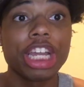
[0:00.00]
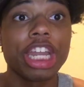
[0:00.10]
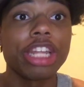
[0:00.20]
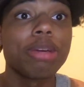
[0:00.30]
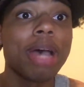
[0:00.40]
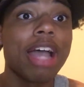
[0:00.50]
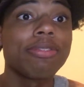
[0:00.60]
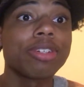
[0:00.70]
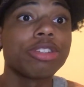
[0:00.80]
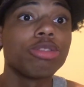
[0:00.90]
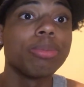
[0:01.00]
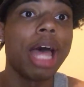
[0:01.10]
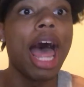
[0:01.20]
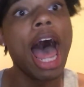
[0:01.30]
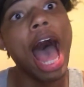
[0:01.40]
in that little bathroom.
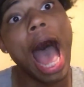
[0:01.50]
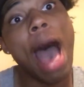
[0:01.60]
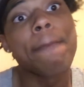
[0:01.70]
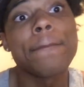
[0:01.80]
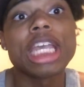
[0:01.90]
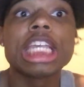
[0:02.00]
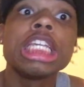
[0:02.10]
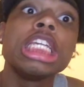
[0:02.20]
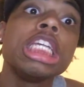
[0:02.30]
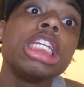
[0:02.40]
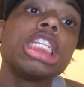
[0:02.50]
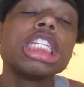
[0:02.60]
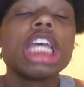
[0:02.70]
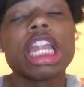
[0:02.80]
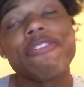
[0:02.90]
I peed
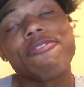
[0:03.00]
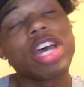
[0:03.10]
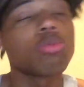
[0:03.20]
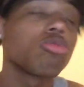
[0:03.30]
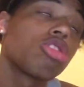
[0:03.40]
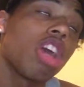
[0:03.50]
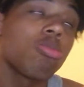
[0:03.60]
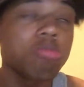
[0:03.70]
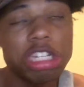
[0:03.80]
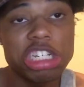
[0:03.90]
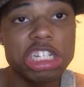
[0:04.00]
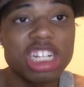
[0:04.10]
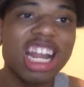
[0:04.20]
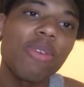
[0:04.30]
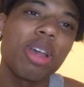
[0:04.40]
and it felt so good
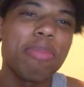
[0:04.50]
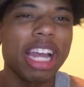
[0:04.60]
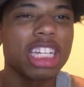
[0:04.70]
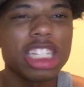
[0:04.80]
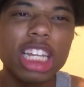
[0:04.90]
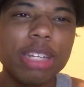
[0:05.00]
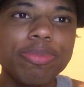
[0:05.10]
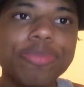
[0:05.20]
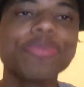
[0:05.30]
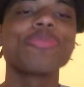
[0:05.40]
and I went back to sleep.